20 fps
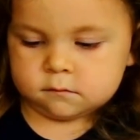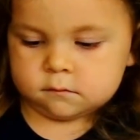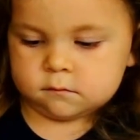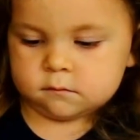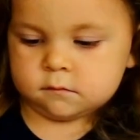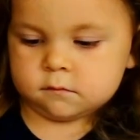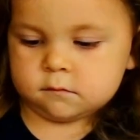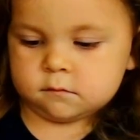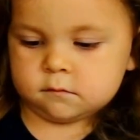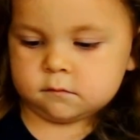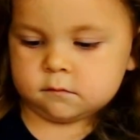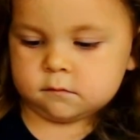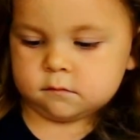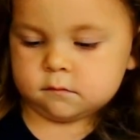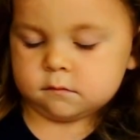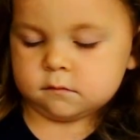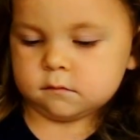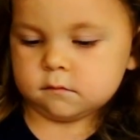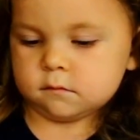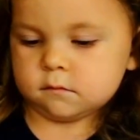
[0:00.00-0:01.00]

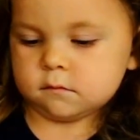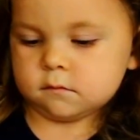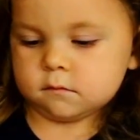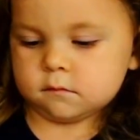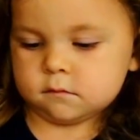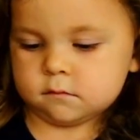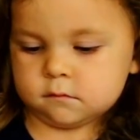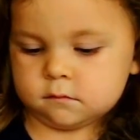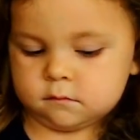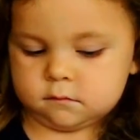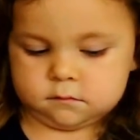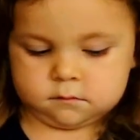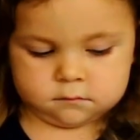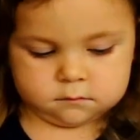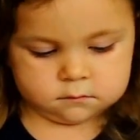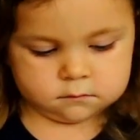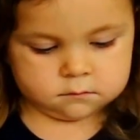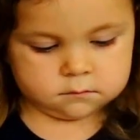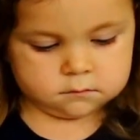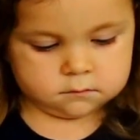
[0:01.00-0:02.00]

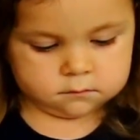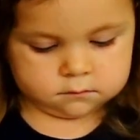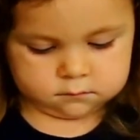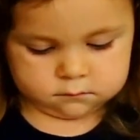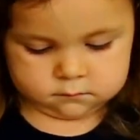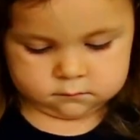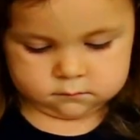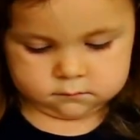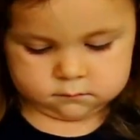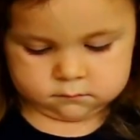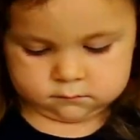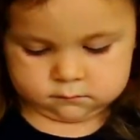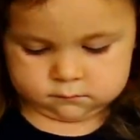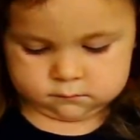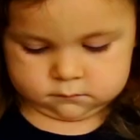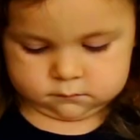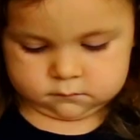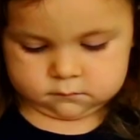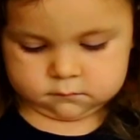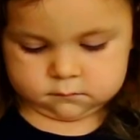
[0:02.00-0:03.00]

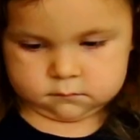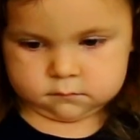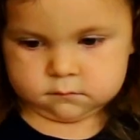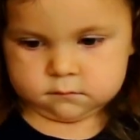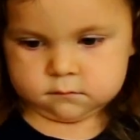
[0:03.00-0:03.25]
[no speech]